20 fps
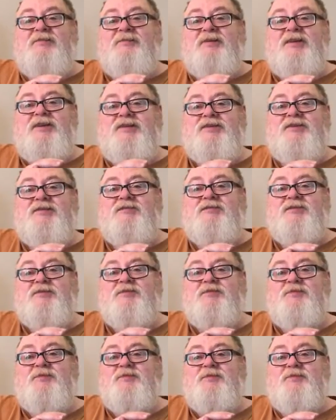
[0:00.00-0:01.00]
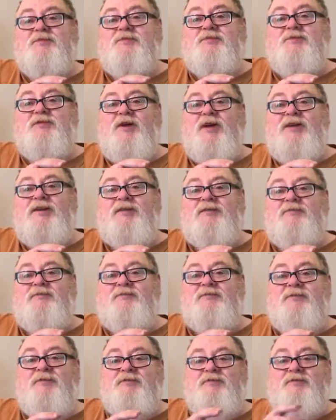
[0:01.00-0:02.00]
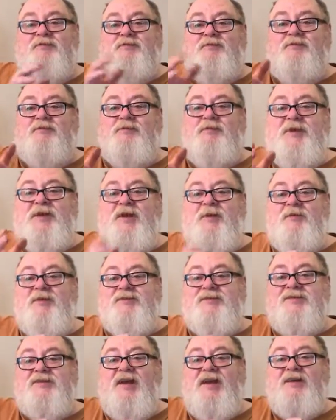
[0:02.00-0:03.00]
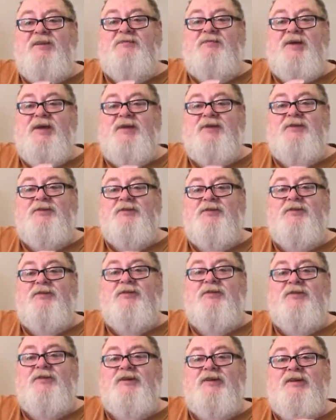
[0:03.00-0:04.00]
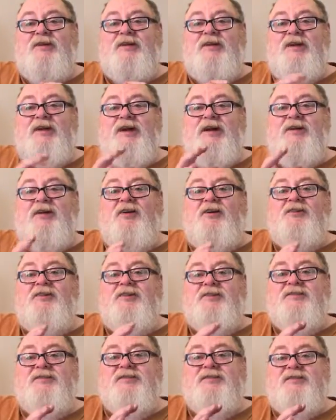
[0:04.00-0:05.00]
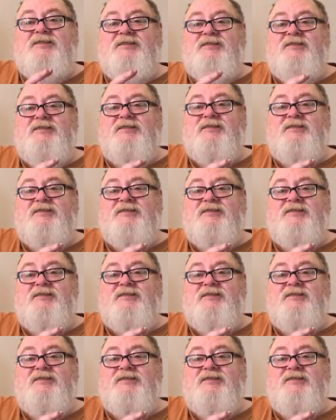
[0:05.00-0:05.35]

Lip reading: because he was trying to become a sign painter or an artist,